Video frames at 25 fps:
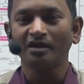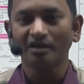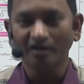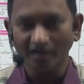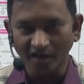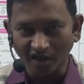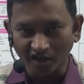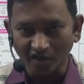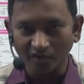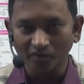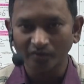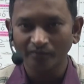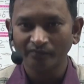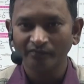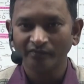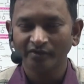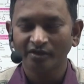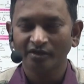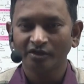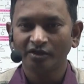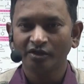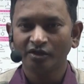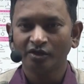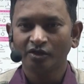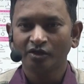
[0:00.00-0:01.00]
Now
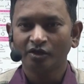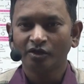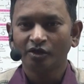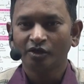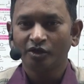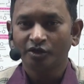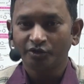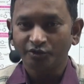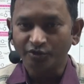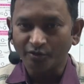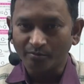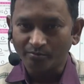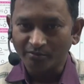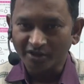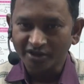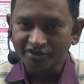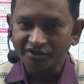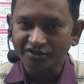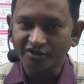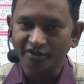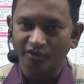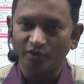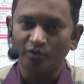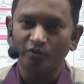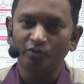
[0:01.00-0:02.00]
you
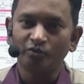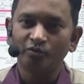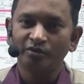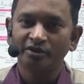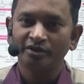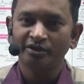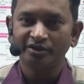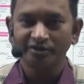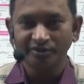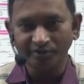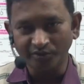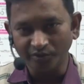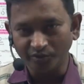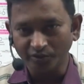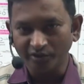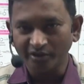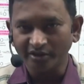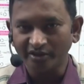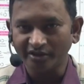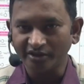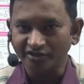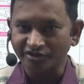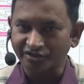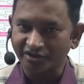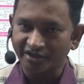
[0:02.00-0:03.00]
must know your
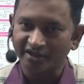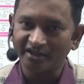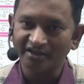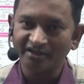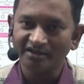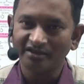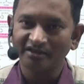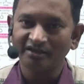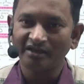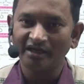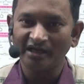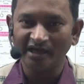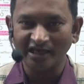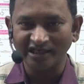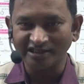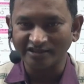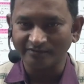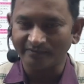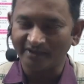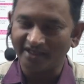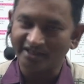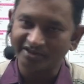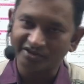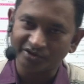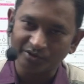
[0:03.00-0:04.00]
strength as
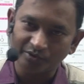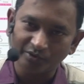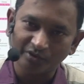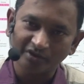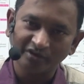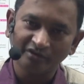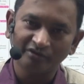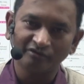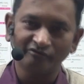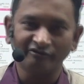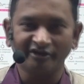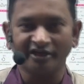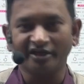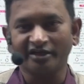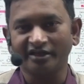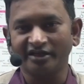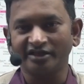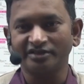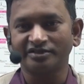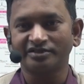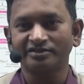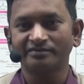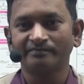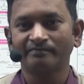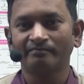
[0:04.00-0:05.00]
well as your
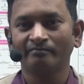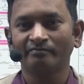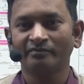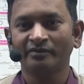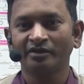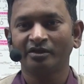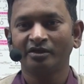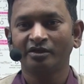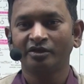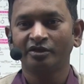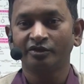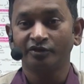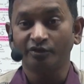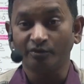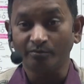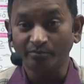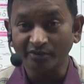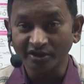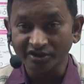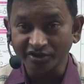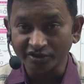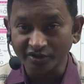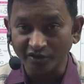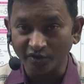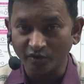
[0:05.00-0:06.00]
weakness. You
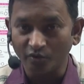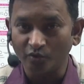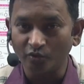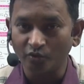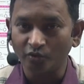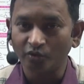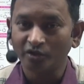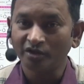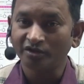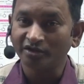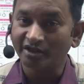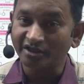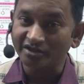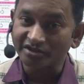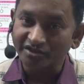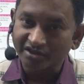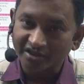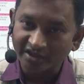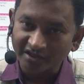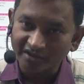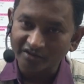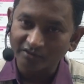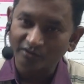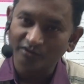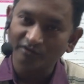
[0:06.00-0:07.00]
must know the
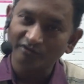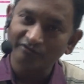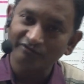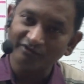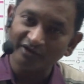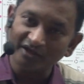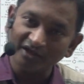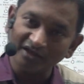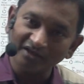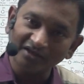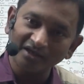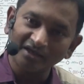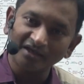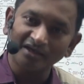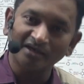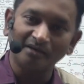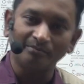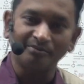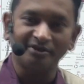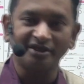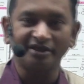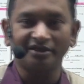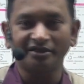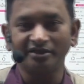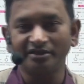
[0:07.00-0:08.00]
strength of other
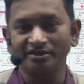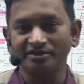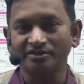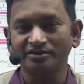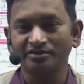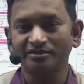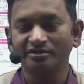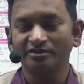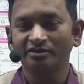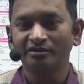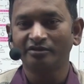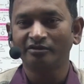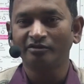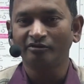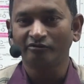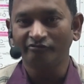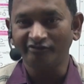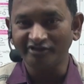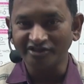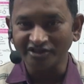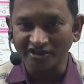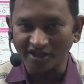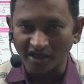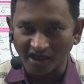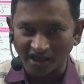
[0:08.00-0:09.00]
competitors
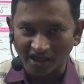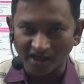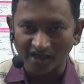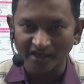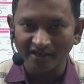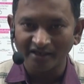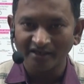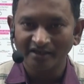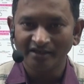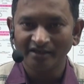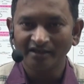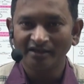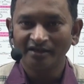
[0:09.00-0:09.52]
which are